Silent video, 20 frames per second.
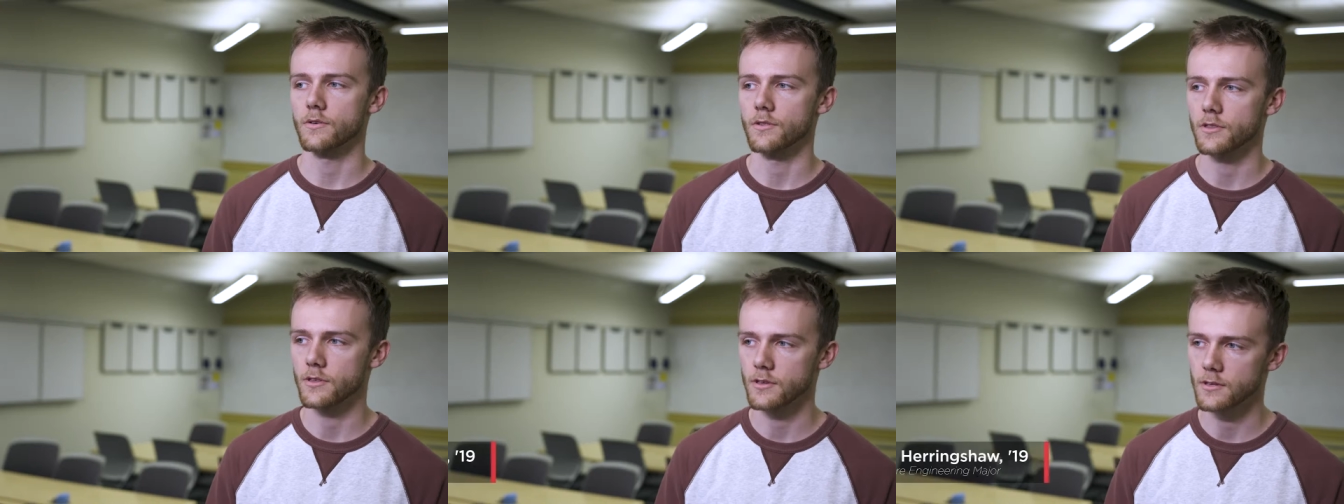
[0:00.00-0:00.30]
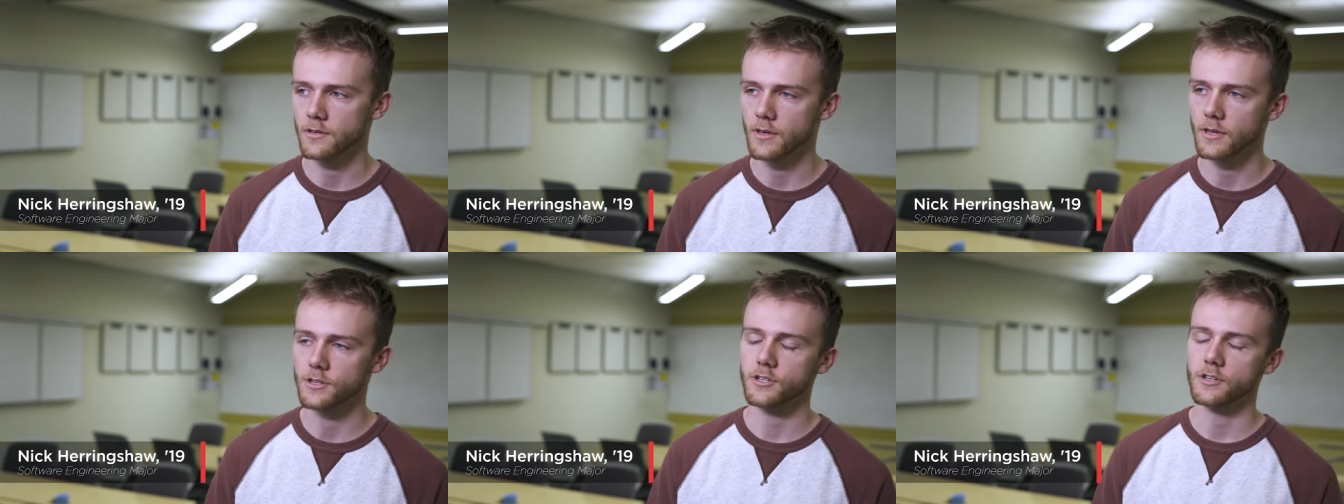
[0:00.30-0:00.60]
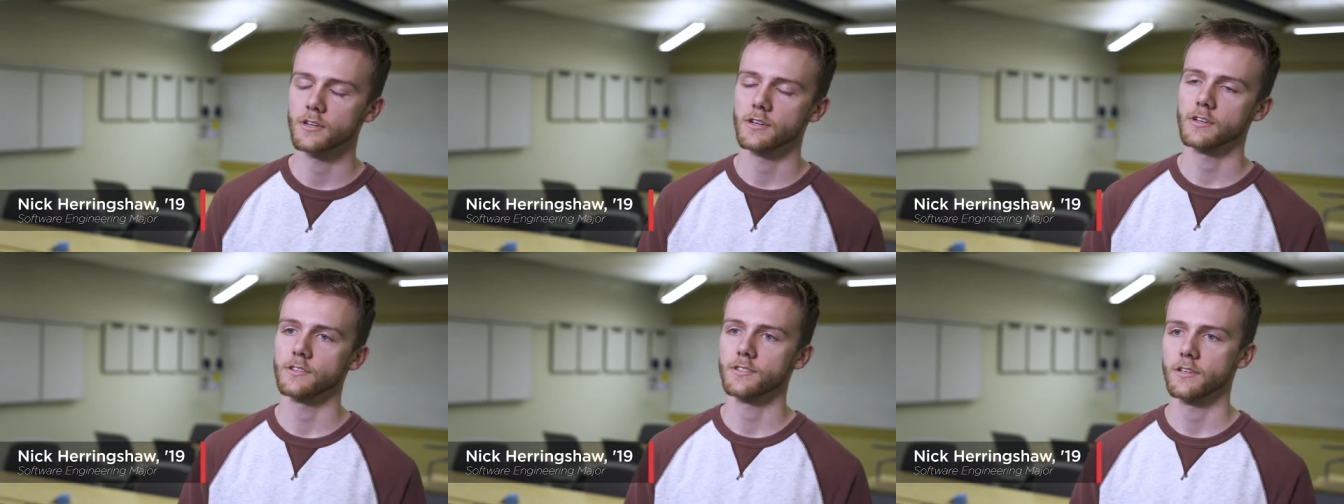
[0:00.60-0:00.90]
The
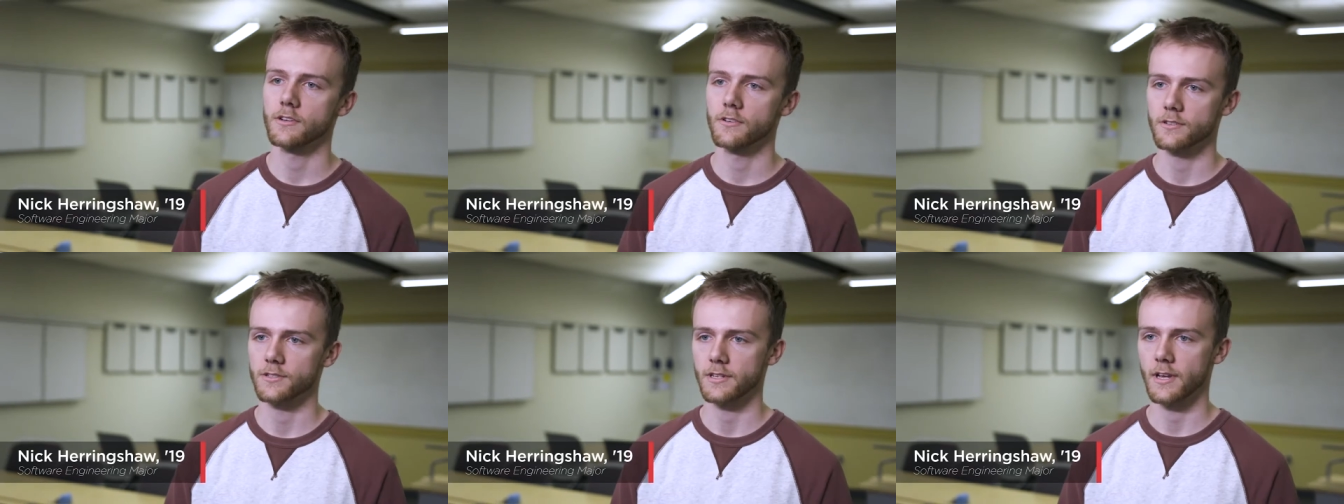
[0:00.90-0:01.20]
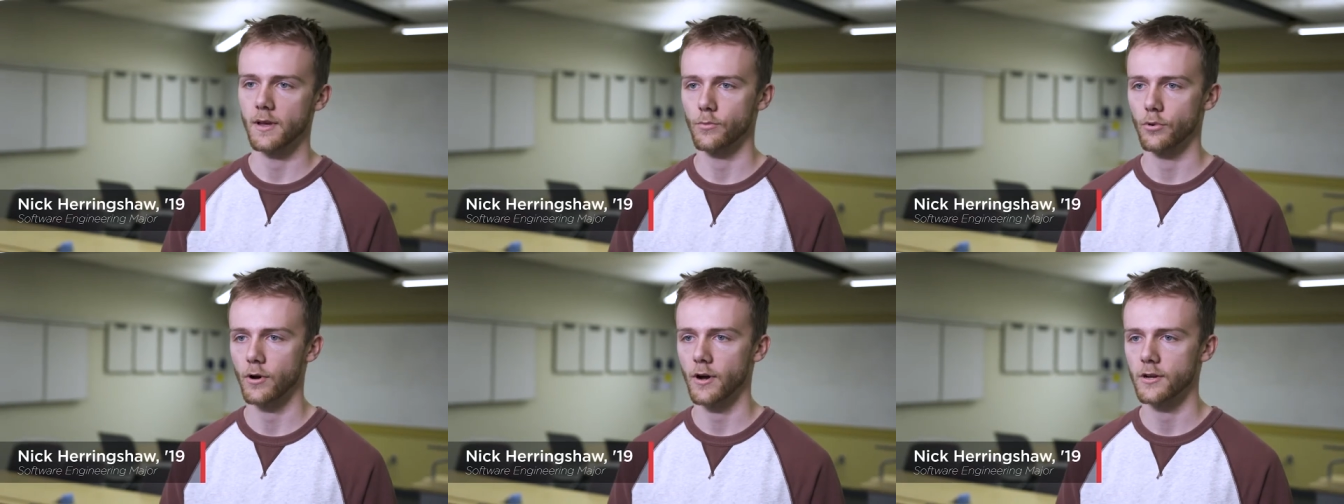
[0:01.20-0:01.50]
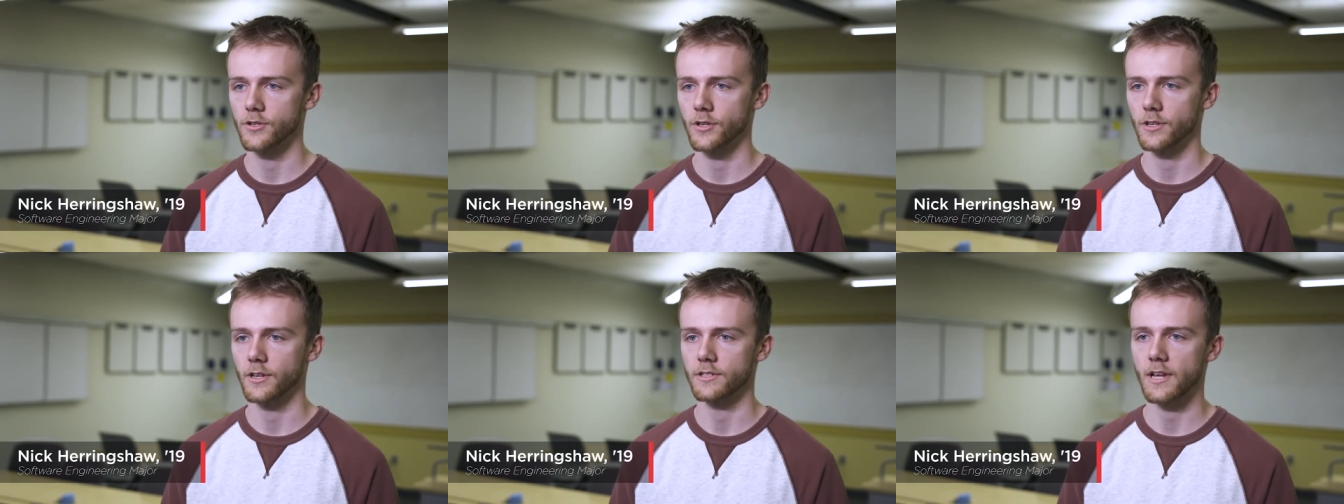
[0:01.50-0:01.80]
Engineering Senior Design
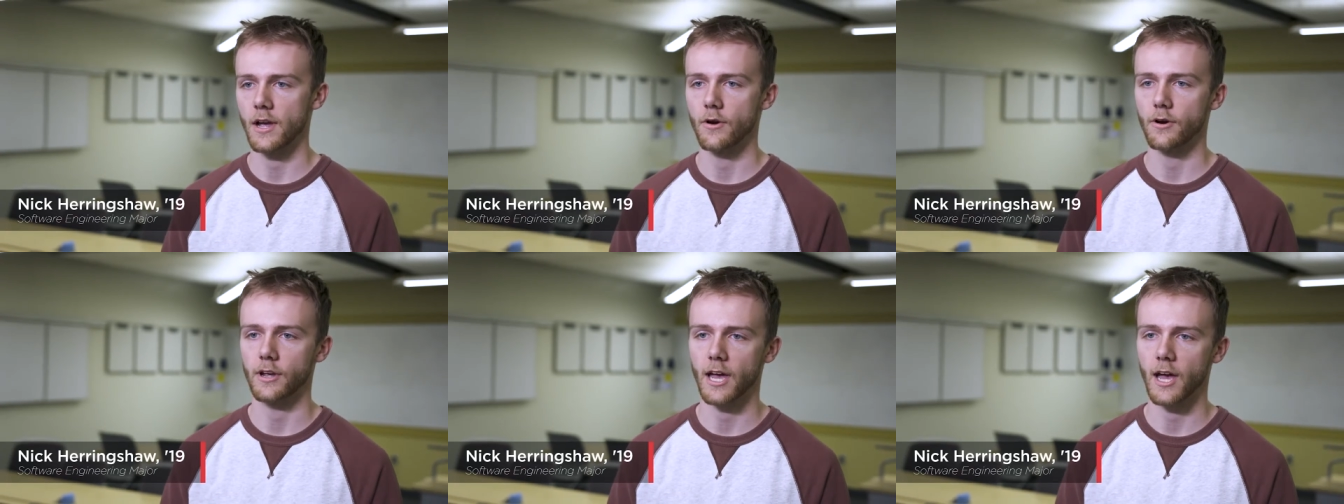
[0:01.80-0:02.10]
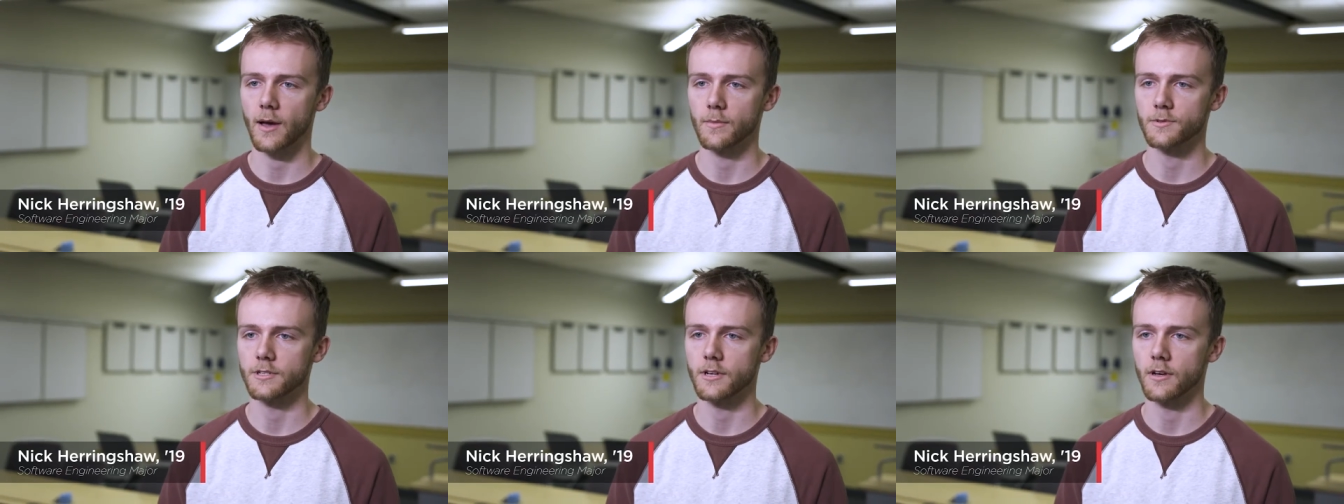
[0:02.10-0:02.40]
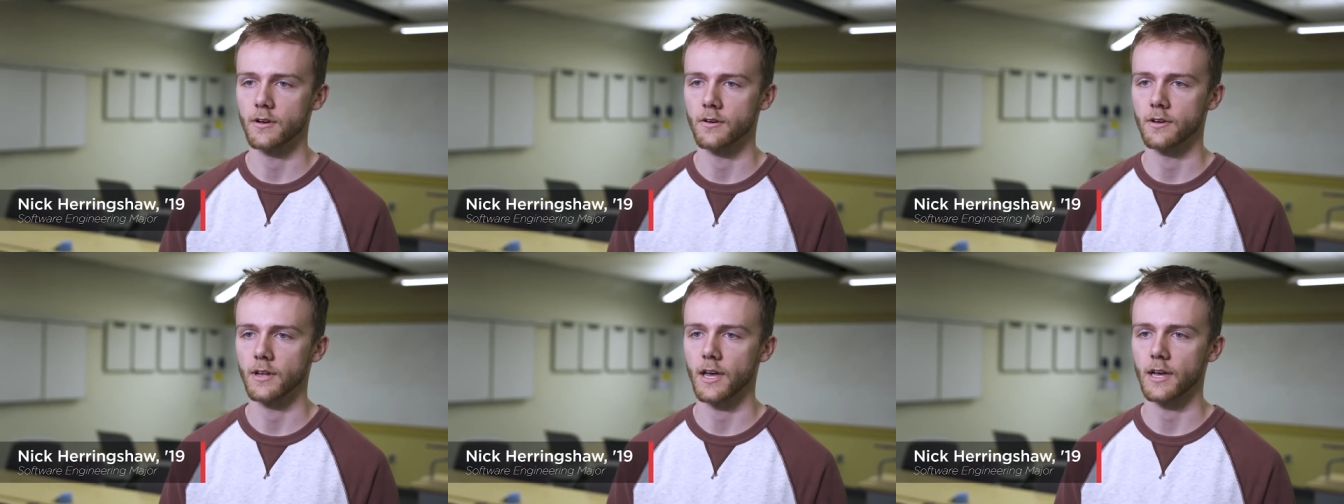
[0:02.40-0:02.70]
Project is our
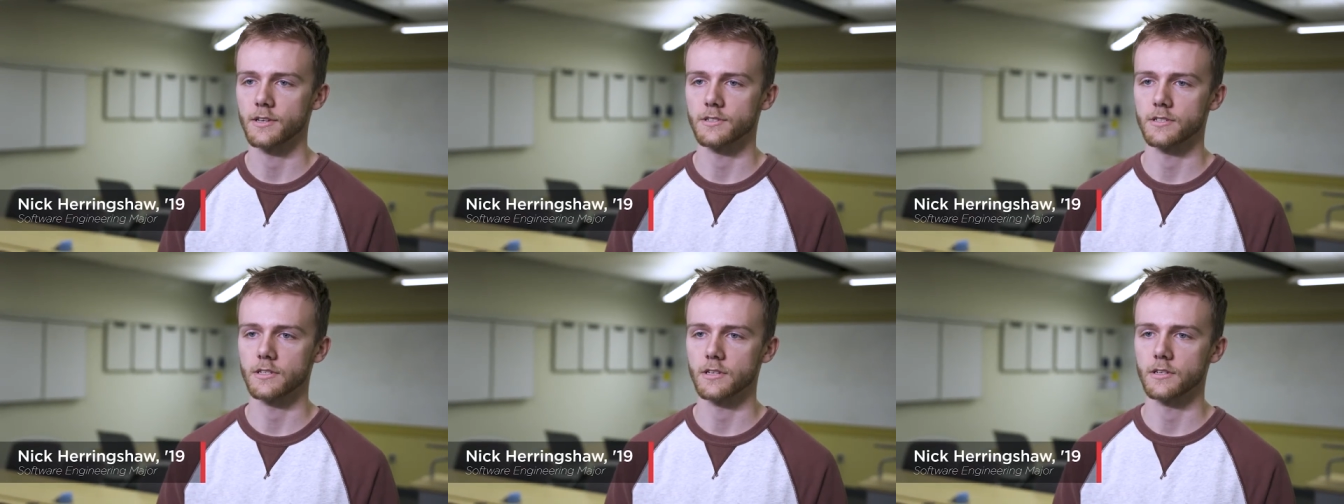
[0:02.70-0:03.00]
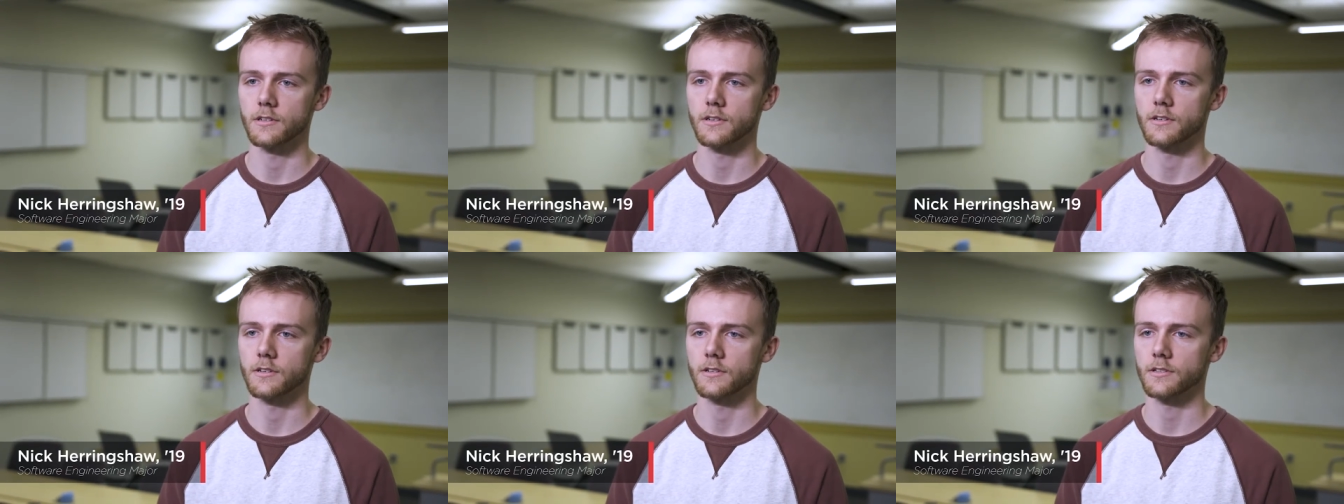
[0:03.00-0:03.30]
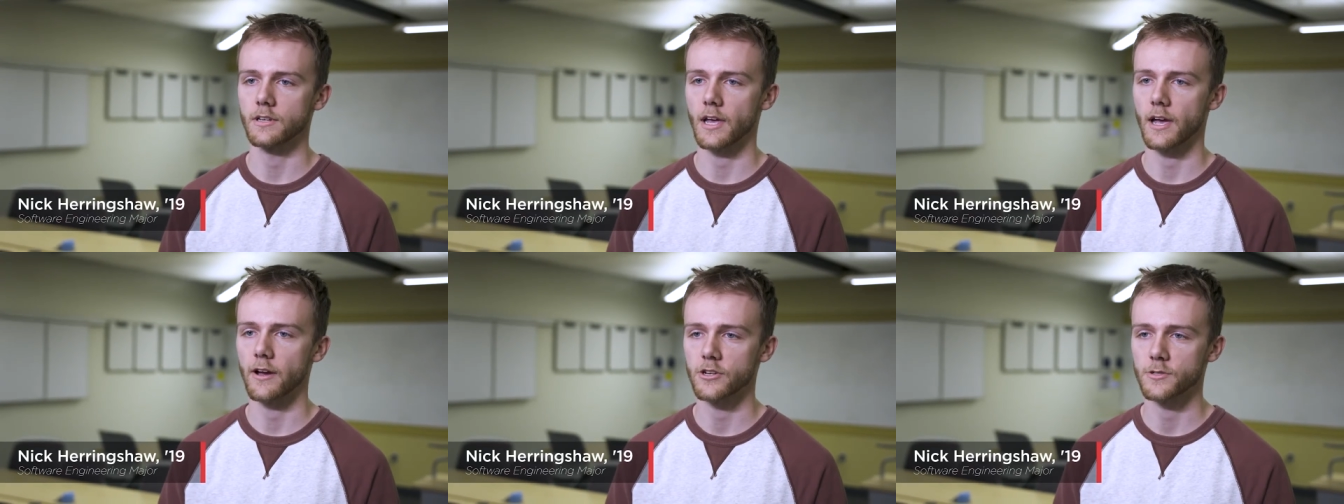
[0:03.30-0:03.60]
capstone as seniors.